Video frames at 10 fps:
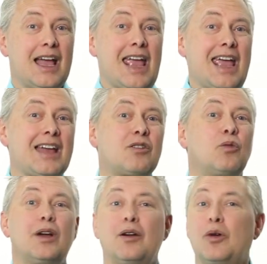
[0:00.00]
and
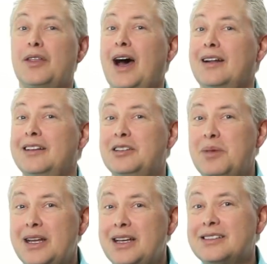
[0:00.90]
with, with how to lead
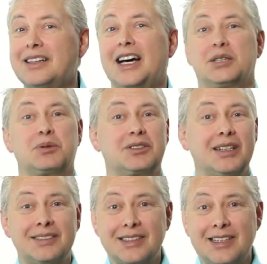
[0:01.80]
meetings and how to
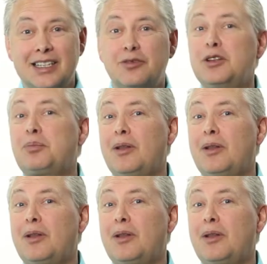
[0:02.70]
present successfully,